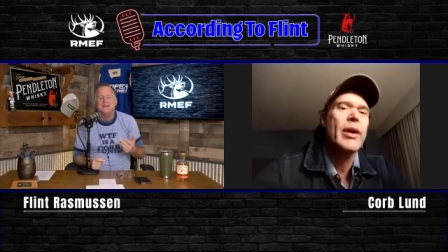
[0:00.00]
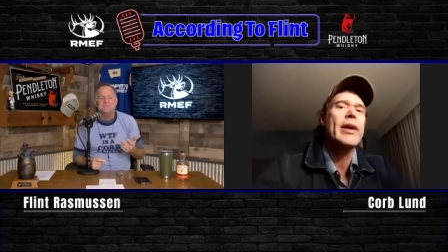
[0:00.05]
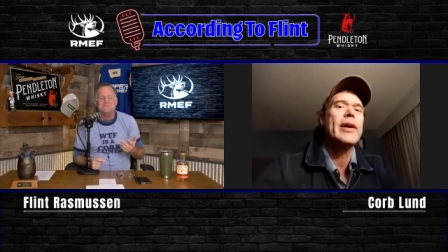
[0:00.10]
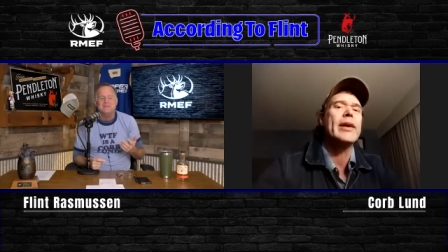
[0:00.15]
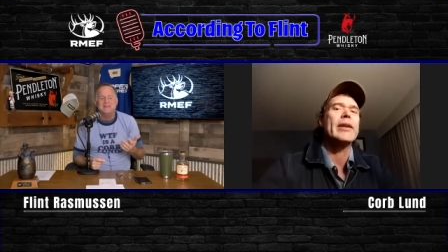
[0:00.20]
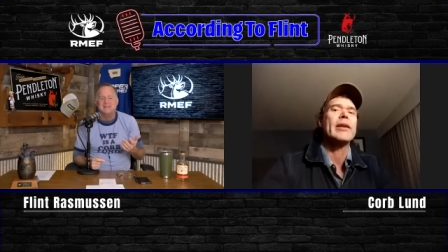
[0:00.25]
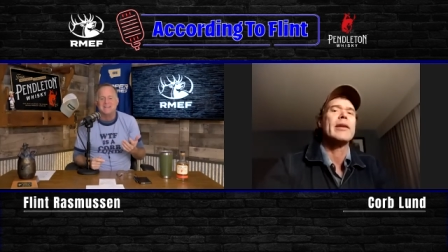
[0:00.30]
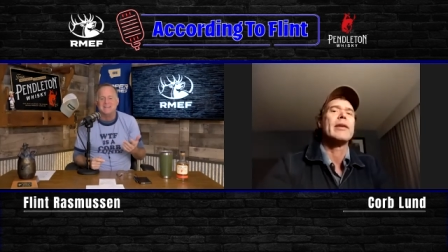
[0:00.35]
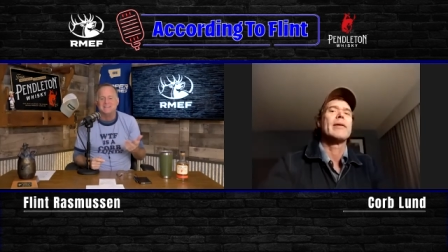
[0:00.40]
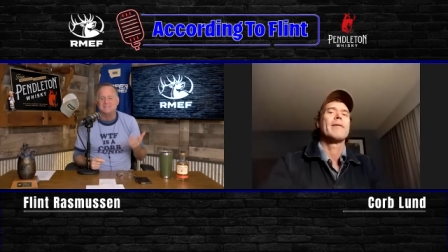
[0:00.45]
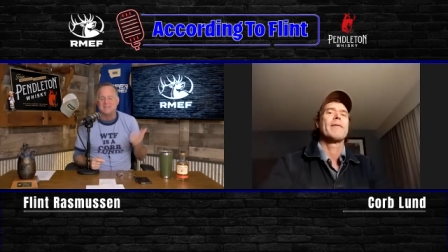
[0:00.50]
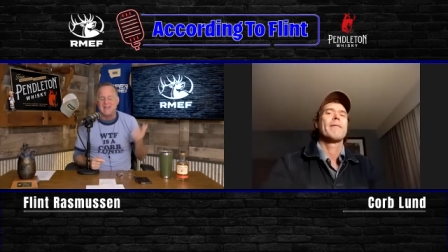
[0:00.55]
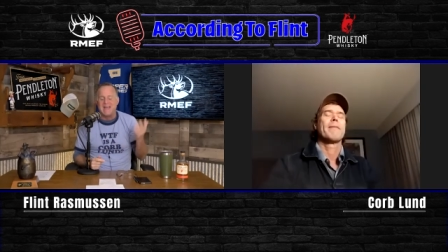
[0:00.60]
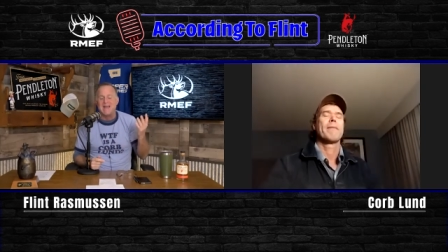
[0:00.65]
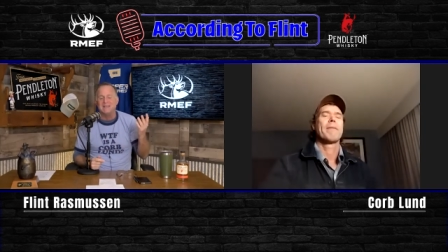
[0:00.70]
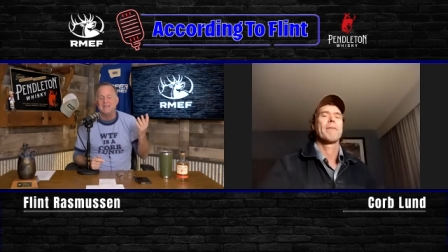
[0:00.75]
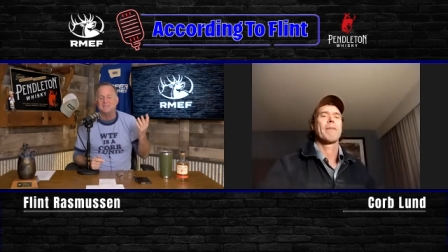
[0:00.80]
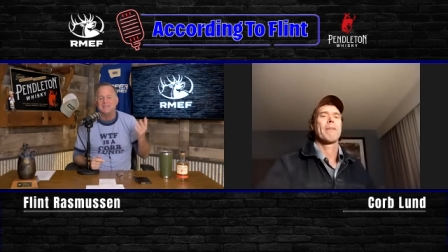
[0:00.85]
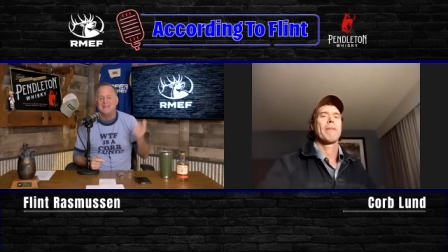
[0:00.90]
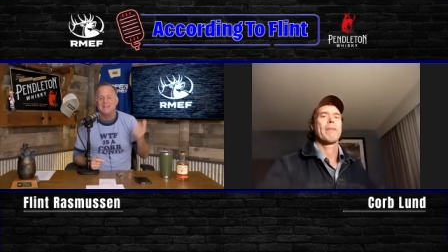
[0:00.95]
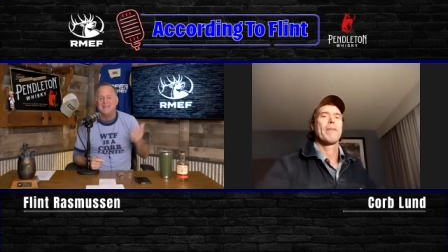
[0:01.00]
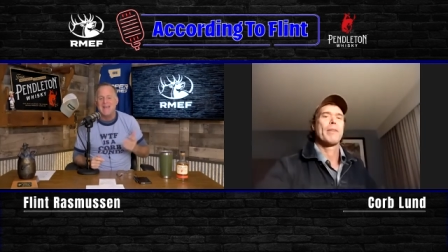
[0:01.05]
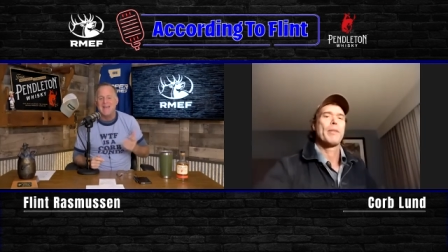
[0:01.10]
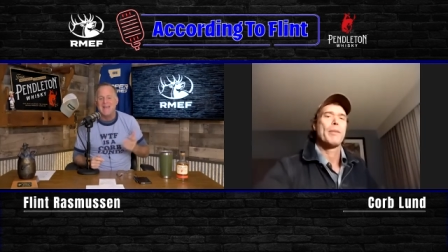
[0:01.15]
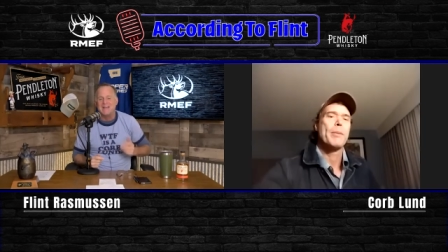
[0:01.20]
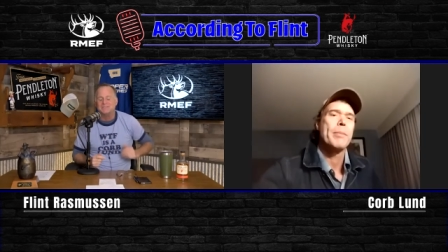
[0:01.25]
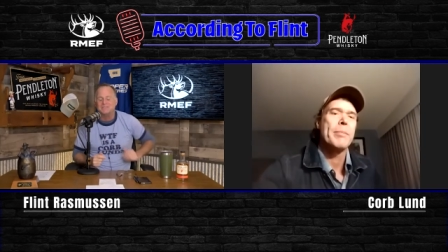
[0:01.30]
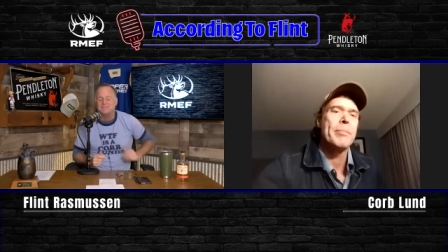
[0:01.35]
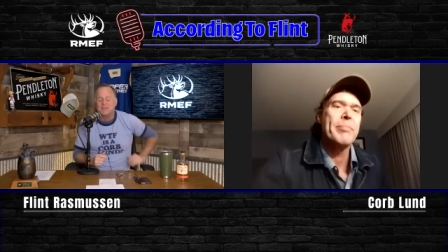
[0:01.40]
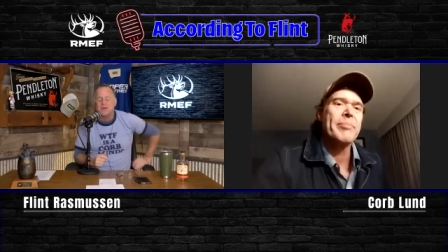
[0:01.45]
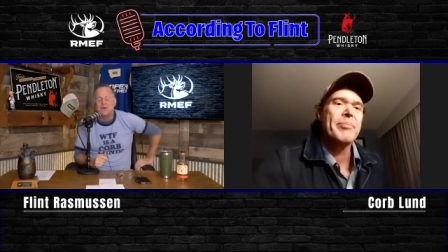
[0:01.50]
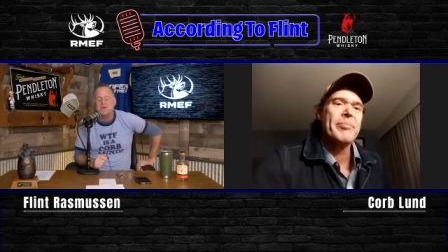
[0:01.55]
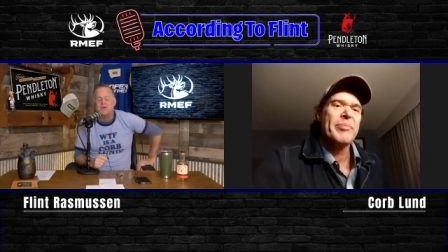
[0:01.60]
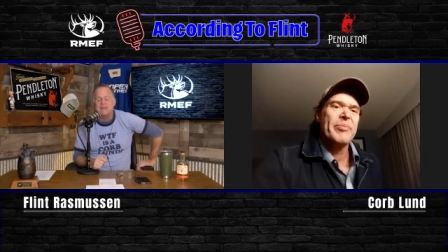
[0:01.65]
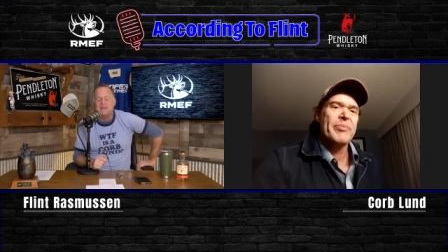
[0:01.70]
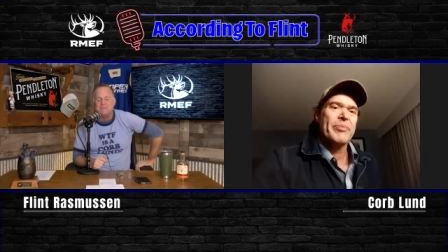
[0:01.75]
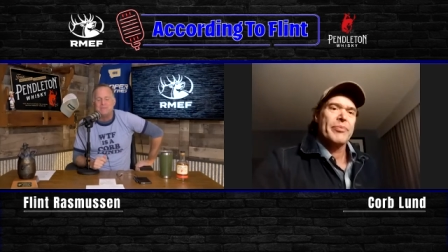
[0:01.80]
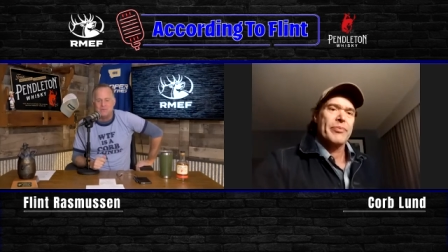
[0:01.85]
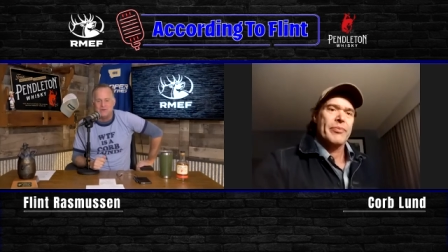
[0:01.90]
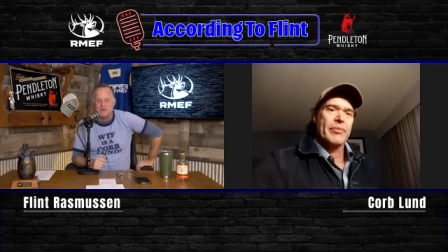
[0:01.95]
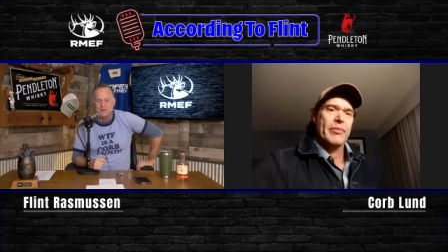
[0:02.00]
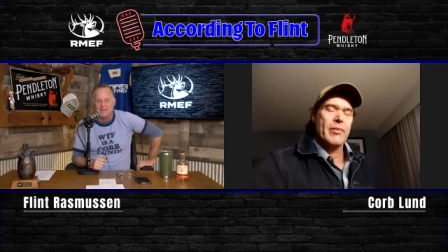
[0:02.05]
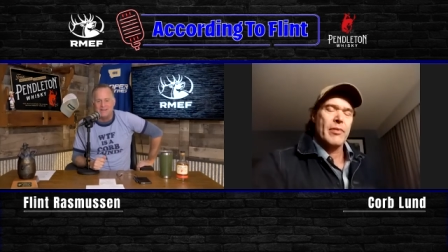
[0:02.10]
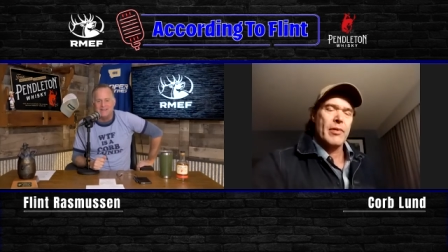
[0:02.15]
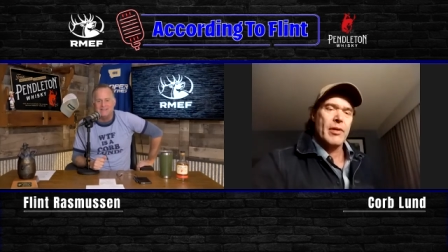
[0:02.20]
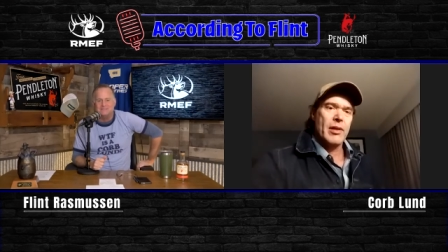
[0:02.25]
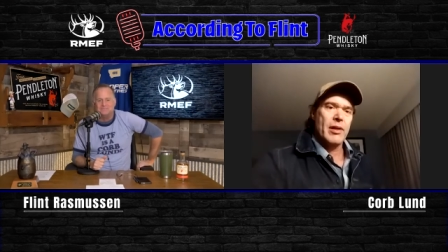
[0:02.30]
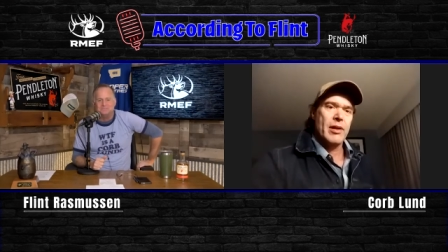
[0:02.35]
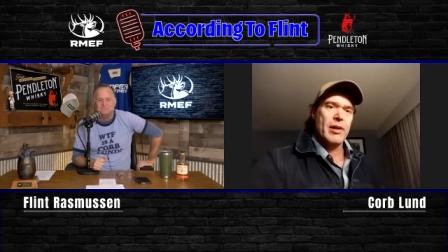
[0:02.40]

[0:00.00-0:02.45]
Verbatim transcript: because as as Cody put it,